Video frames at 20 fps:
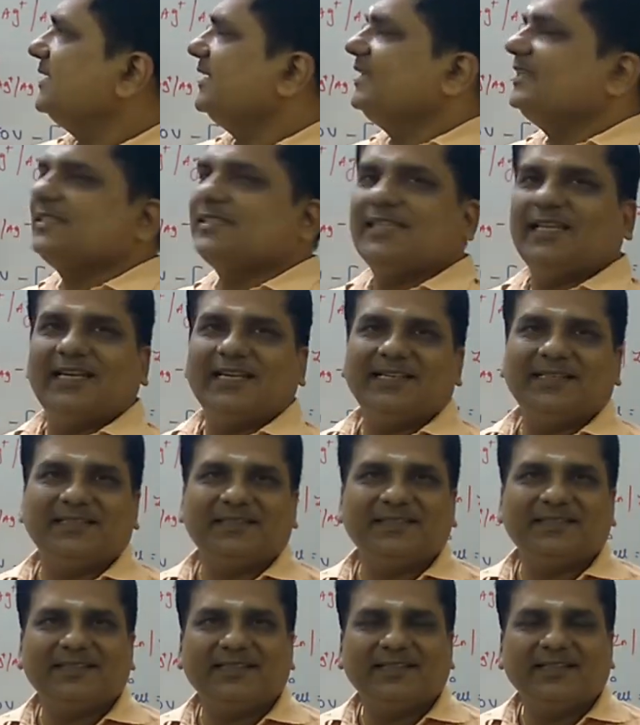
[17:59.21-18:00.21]
zinc cell?
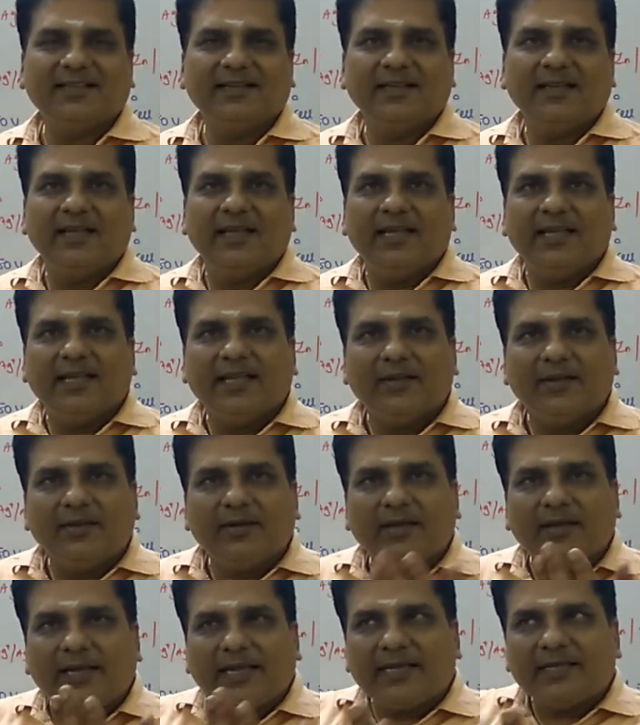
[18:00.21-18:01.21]

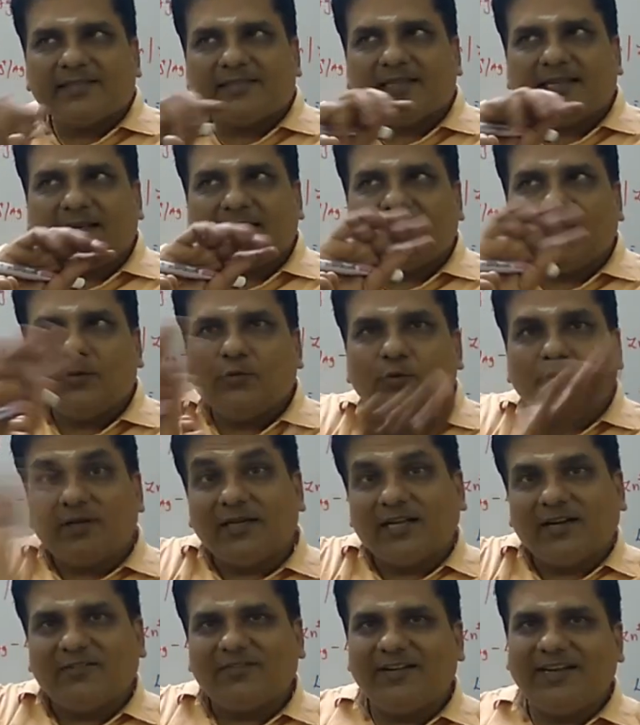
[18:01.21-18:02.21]
Exactly
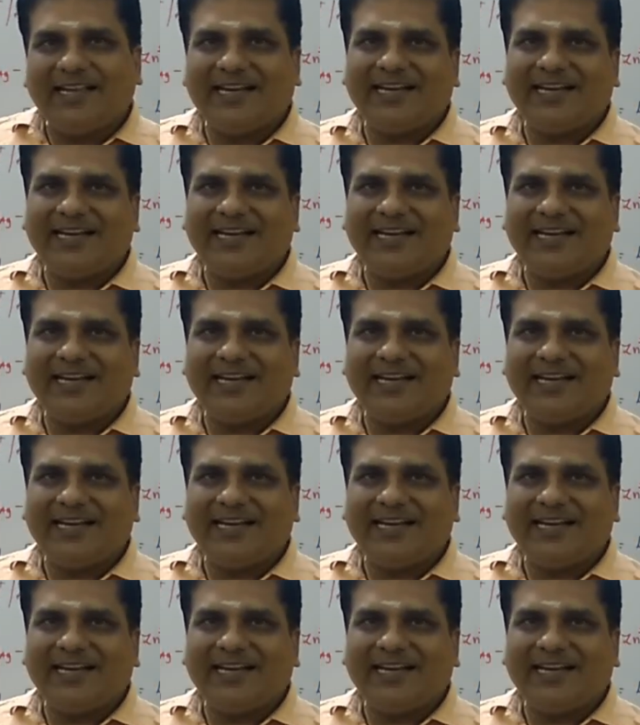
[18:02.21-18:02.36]
ulta of